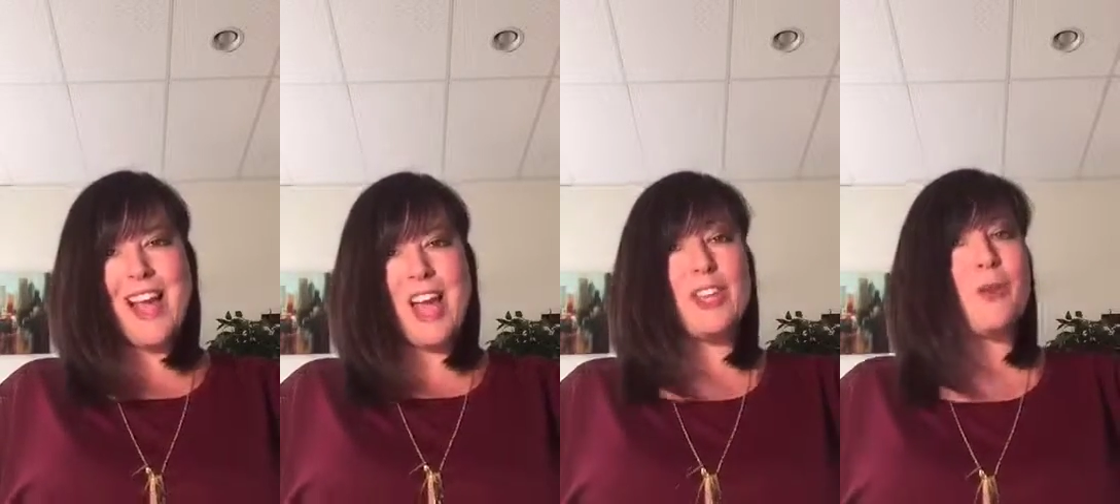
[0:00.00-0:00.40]

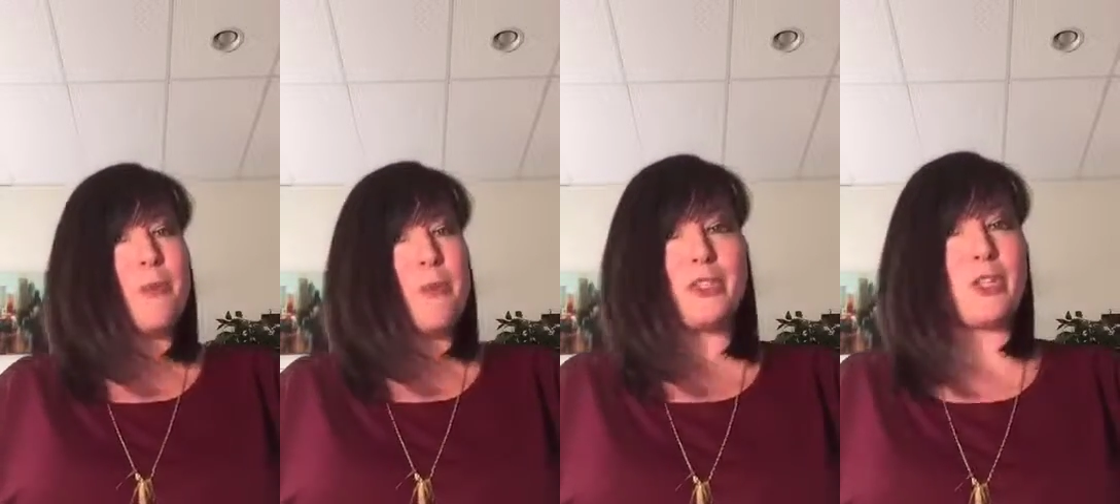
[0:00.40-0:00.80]
I think
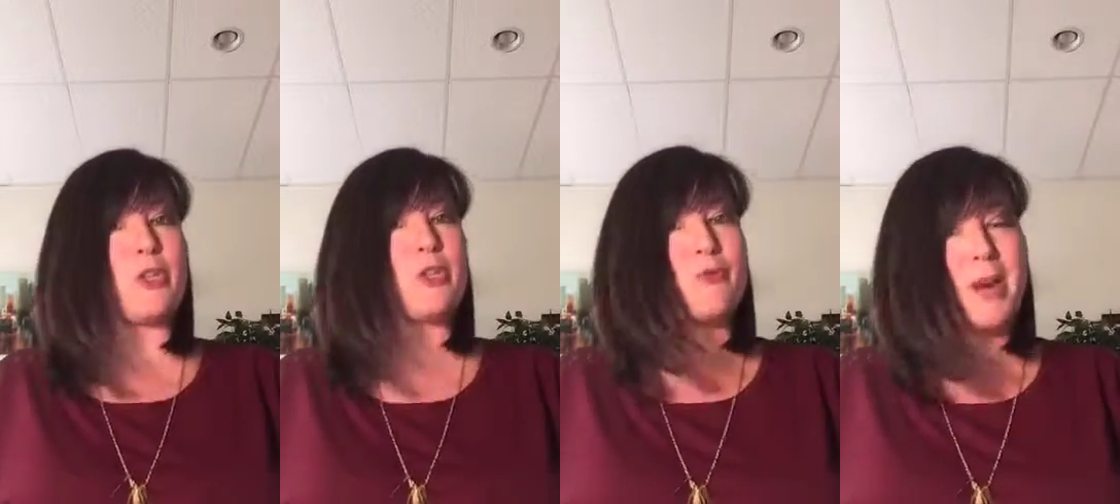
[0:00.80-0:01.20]
what makes a
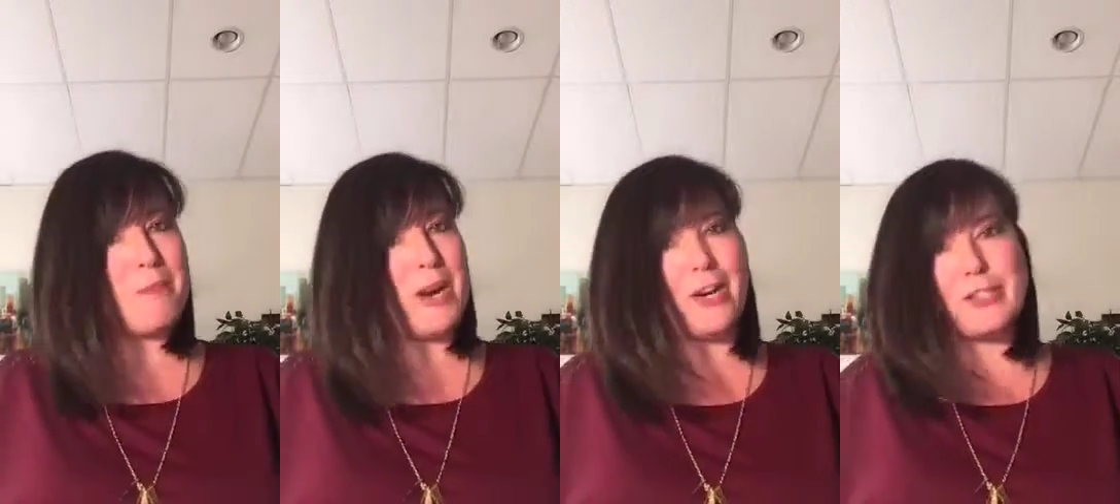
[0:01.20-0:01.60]

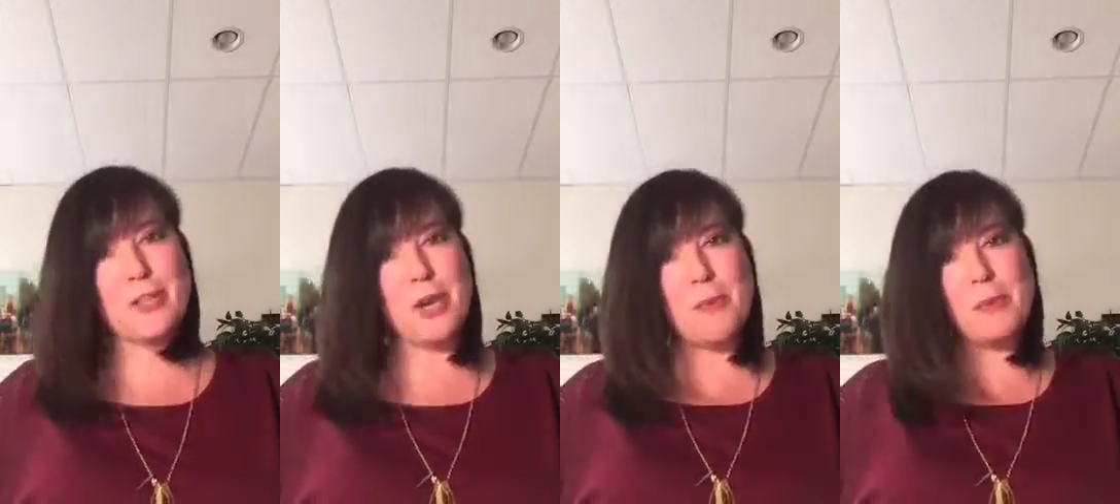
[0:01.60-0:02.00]
great
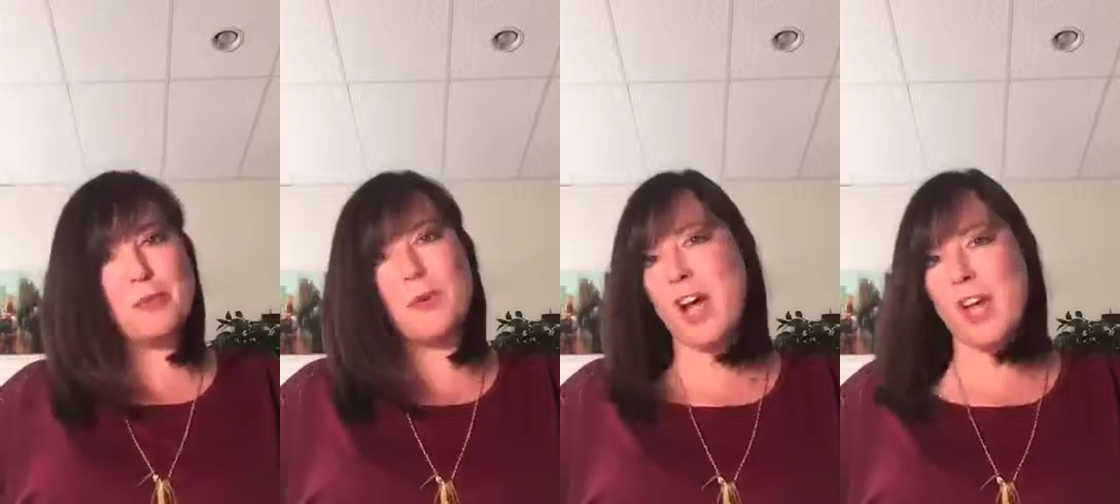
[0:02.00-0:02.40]
Periscope
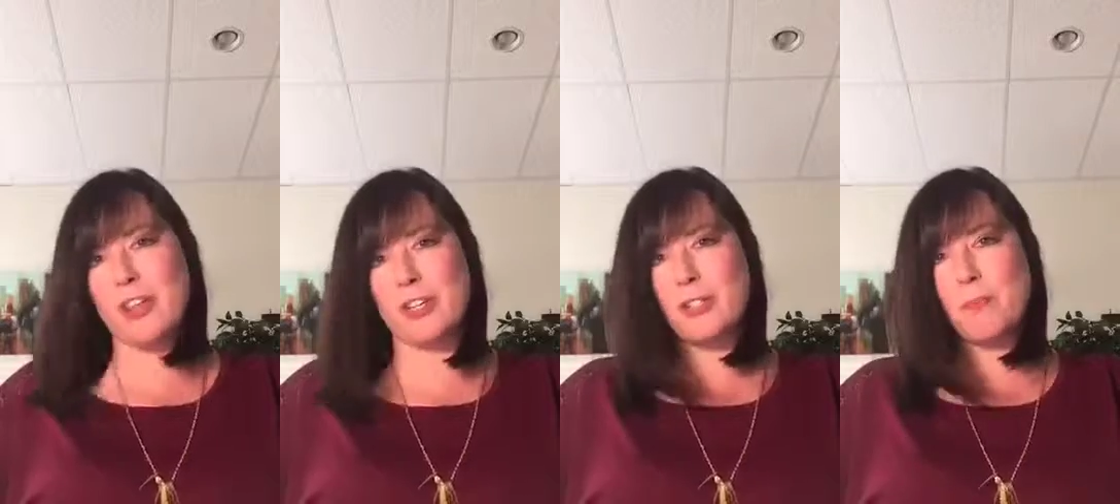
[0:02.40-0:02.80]
is when
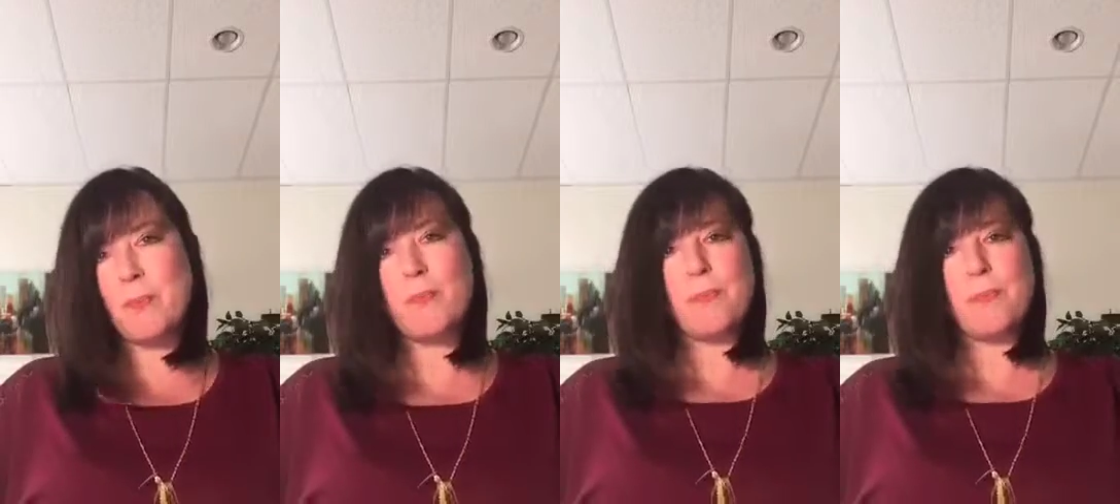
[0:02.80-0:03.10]
others